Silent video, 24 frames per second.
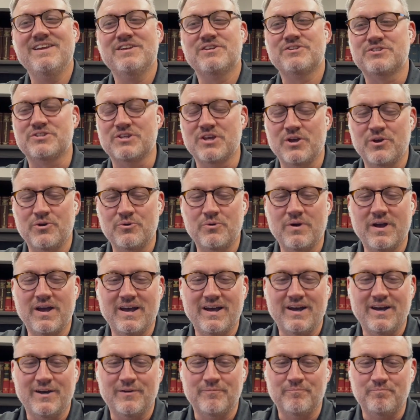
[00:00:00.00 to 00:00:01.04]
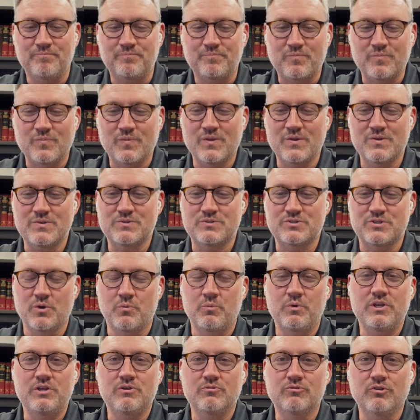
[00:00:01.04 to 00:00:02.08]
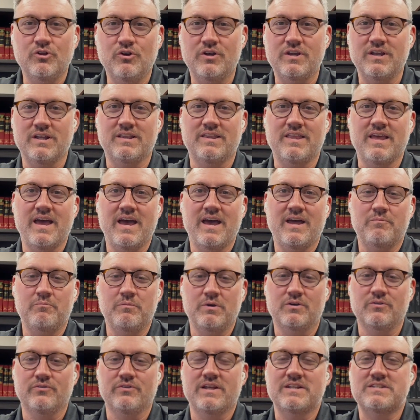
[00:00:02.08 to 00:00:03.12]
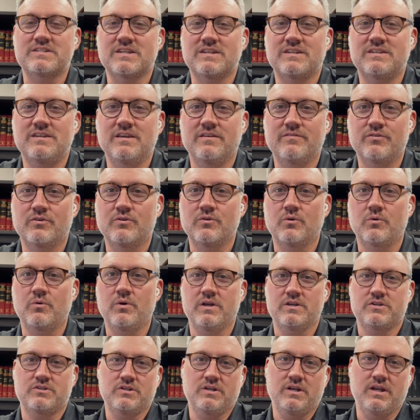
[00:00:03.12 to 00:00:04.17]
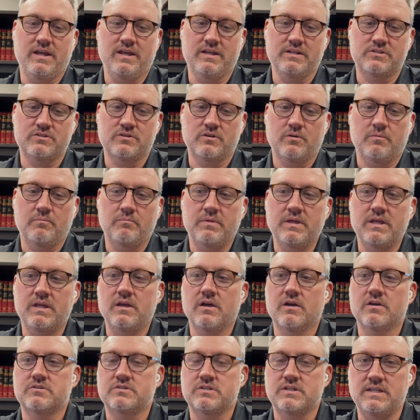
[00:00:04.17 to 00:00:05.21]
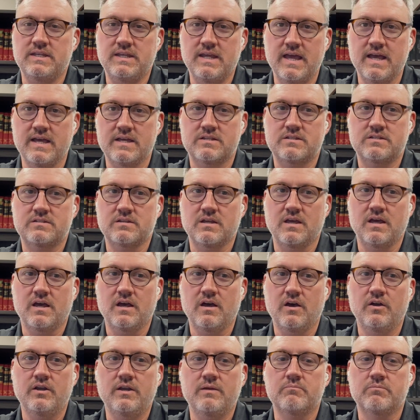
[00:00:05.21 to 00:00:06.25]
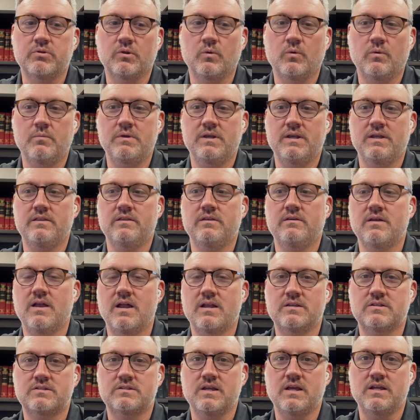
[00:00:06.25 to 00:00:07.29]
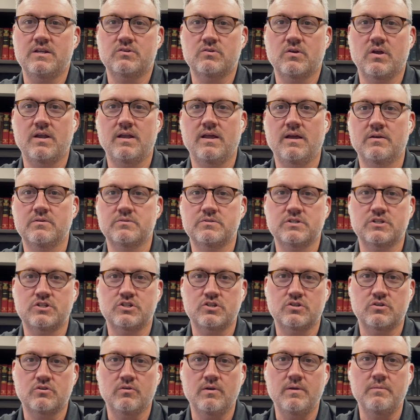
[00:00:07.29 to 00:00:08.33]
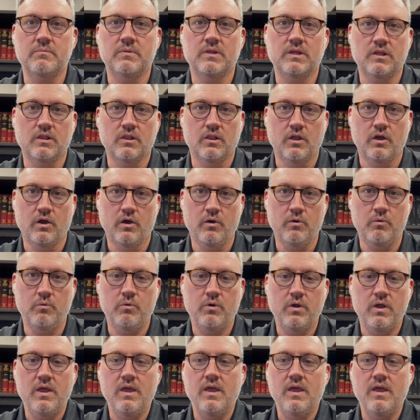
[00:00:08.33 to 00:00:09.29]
So when you look at that, Mikkel, that's a difficult question to answer, because yes, unemployment in the United States right now is extremely low.